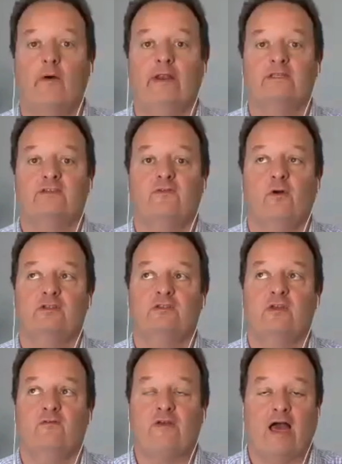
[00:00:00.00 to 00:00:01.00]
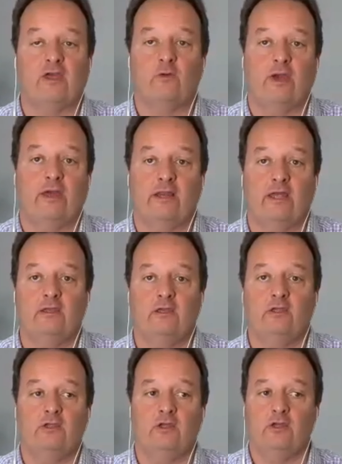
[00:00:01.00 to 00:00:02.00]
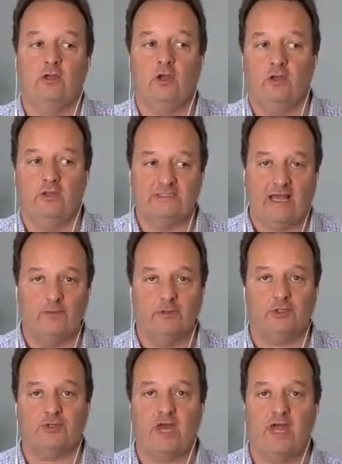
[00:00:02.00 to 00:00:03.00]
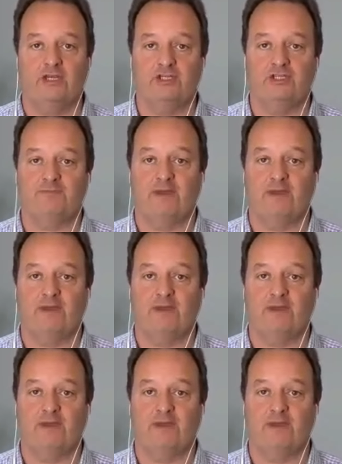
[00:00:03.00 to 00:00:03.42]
And as far as value add, is that what your strategy is?